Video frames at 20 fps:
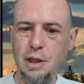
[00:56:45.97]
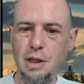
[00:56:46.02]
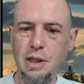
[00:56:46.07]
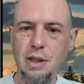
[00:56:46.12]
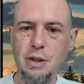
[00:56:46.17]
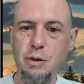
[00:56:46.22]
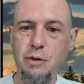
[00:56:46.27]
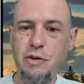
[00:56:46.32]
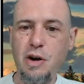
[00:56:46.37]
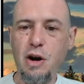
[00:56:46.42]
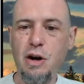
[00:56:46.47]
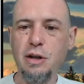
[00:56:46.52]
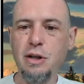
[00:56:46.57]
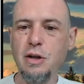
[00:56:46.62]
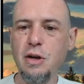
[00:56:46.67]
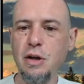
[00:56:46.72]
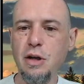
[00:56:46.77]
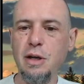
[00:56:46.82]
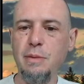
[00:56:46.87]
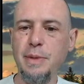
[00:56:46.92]
So we've hard
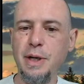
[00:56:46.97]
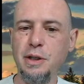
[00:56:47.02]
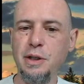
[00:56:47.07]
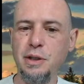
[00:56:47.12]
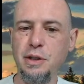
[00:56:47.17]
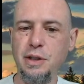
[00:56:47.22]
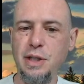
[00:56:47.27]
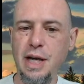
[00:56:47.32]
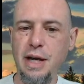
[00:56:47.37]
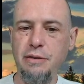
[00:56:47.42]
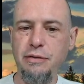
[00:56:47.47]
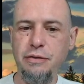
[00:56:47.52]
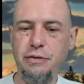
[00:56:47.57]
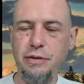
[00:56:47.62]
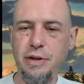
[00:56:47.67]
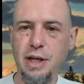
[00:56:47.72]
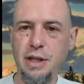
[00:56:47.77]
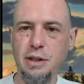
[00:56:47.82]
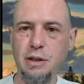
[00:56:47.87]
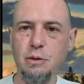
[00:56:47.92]
coded a bunch of stuff,
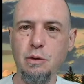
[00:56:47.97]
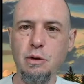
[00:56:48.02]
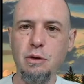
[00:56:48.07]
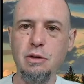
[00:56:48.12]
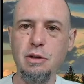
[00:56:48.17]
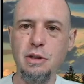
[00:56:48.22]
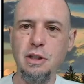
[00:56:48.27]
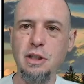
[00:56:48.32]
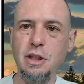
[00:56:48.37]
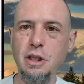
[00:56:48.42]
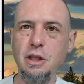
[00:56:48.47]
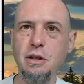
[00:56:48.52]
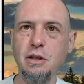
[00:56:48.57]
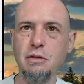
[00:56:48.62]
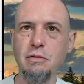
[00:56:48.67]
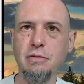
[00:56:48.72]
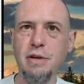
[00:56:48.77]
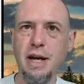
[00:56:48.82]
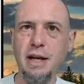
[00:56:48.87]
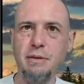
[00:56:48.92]
and so we'll continue to
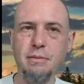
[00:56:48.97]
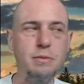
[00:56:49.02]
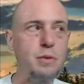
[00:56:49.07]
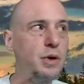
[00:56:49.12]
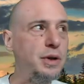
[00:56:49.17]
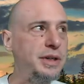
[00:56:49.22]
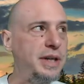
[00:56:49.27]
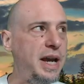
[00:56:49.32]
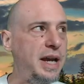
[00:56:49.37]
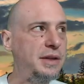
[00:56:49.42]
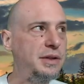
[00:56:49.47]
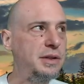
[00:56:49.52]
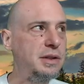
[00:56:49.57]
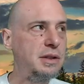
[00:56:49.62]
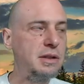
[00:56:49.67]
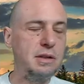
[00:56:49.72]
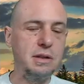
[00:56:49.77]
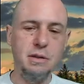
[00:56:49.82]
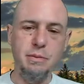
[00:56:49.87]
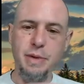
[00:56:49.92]
write more tests
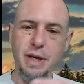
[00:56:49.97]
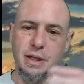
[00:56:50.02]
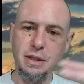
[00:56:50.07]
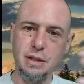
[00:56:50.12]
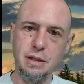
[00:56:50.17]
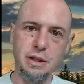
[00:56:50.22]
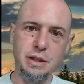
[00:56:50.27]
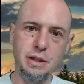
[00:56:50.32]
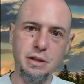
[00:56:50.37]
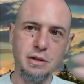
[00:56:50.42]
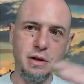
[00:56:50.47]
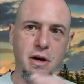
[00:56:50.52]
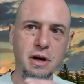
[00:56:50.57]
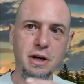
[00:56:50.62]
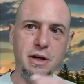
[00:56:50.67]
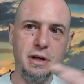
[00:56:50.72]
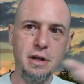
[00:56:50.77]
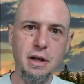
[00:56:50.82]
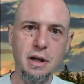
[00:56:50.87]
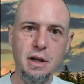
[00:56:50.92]
to, to basically
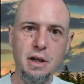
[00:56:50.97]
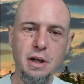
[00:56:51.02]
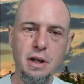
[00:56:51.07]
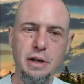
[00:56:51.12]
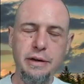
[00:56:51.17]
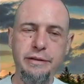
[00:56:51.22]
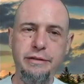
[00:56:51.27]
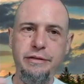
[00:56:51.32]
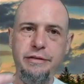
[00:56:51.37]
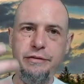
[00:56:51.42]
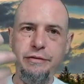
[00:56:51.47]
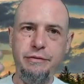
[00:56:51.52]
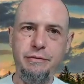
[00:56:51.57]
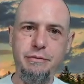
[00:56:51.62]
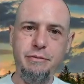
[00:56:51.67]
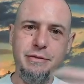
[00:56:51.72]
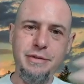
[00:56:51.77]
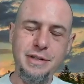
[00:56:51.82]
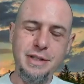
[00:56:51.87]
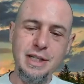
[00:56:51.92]
start
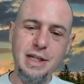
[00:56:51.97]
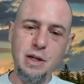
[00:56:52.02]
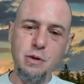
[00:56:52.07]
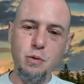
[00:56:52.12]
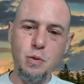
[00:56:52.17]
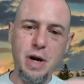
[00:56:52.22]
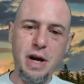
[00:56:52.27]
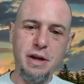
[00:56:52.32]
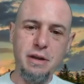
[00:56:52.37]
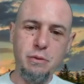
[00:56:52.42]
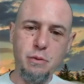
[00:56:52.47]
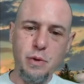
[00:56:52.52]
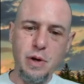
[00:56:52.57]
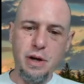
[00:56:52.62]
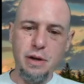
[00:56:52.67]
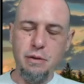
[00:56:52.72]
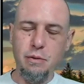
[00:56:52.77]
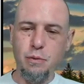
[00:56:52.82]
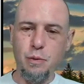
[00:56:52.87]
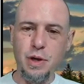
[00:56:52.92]
seeing where
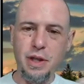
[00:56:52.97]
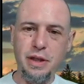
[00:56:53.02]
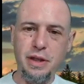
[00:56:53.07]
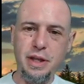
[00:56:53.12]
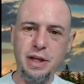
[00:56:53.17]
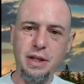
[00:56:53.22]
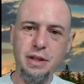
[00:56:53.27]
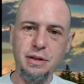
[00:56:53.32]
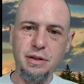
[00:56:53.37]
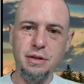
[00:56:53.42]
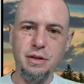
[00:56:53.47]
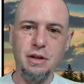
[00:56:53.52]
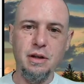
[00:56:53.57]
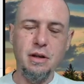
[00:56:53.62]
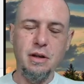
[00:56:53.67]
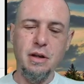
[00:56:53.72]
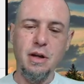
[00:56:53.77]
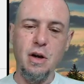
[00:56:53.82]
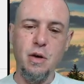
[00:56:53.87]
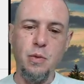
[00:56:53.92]
where what things are
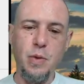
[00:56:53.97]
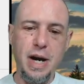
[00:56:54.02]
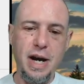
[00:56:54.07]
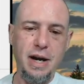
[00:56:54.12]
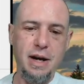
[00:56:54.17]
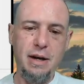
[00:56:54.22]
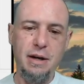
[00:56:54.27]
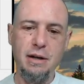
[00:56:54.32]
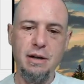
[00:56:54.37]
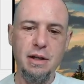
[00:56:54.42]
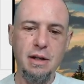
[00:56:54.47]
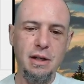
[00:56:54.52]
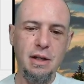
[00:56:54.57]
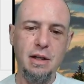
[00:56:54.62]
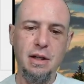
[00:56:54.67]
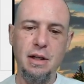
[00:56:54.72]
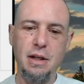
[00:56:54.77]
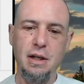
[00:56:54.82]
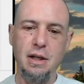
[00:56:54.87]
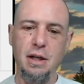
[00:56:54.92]
go where.
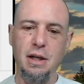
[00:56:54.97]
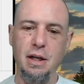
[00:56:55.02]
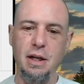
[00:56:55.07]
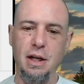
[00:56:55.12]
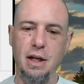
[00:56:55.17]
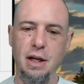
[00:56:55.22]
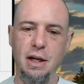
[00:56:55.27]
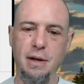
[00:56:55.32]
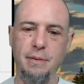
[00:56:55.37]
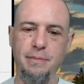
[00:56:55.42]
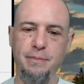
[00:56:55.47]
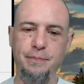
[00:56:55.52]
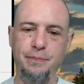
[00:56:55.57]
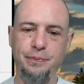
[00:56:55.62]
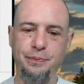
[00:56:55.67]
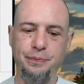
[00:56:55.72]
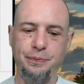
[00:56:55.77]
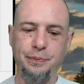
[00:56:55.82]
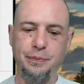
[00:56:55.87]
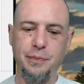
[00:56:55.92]
Um,
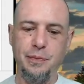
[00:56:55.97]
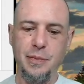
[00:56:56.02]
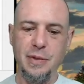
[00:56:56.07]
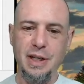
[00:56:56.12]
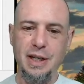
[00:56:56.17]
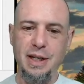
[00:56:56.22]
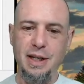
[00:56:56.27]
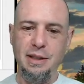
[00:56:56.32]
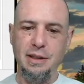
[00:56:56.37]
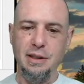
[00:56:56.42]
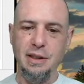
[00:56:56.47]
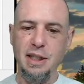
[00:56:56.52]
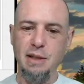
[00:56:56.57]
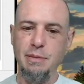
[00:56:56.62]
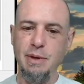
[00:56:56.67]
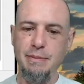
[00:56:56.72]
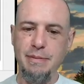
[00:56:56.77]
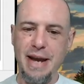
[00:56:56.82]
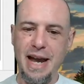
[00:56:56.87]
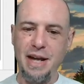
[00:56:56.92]
It's a little
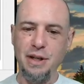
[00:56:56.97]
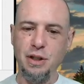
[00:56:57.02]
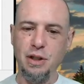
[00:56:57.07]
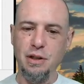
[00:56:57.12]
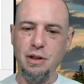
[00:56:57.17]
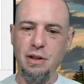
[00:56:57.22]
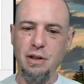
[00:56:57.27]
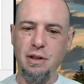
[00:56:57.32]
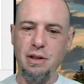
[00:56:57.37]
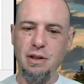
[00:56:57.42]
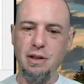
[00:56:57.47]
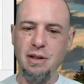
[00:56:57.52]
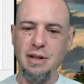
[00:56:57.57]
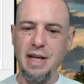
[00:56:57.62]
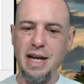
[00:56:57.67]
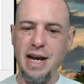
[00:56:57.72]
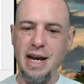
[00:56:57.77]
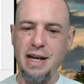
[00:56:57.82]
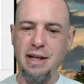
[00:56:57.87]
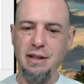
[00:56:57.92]
bit magical
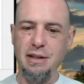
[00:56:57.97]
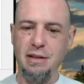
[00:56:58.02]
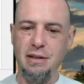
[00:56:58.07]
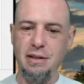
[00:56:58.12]
that